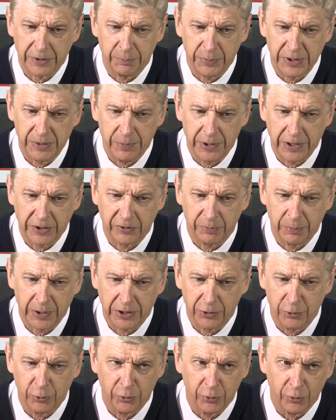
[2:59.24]
people
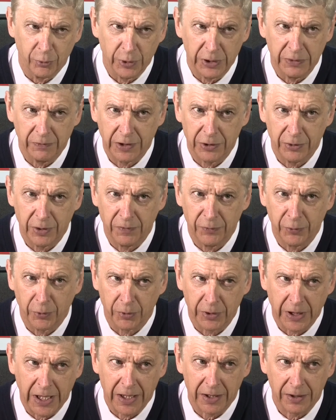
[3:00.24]
expect you to win, that you have no
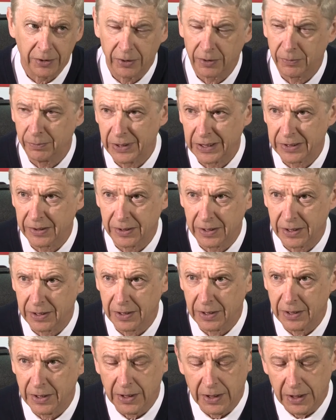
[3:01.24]
character. But uh,
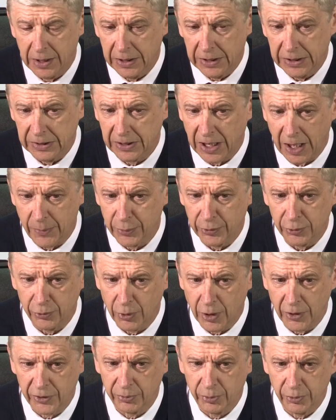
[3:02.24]
it happened
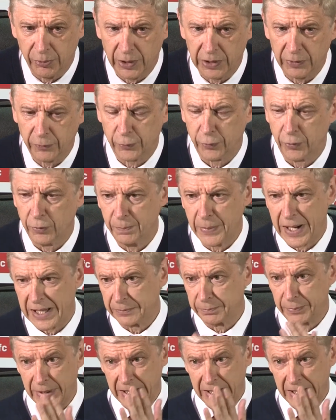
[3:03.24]
to us. We went through a bad